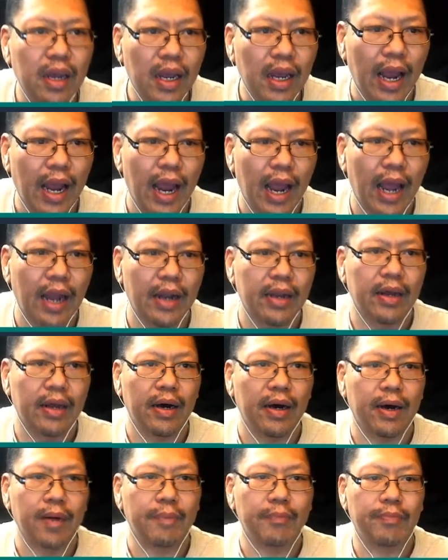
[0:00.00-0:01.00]
And
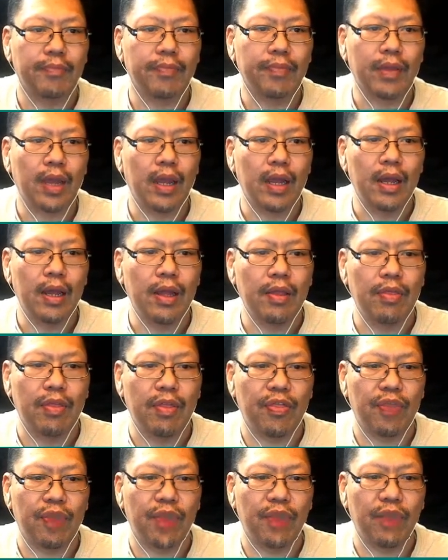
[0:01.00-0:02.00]
the
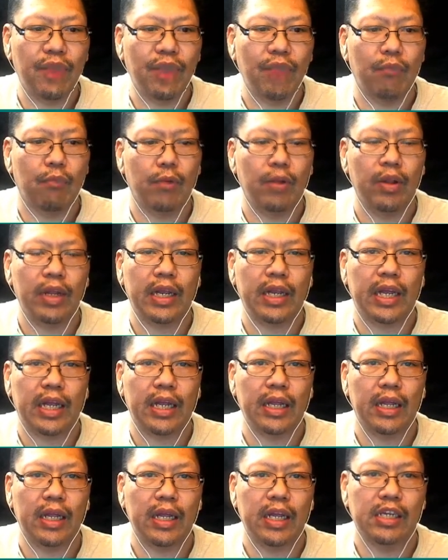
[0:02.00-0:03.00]
thing that really
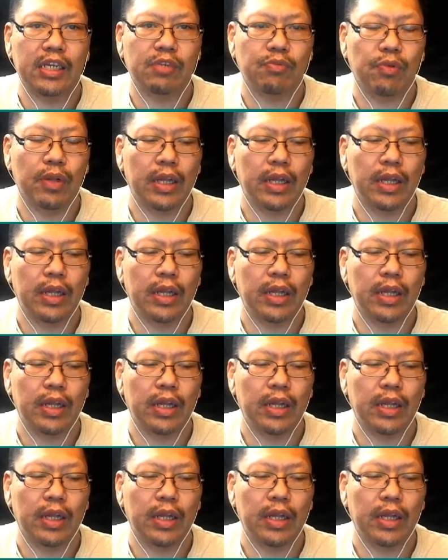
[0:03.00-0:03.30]
is really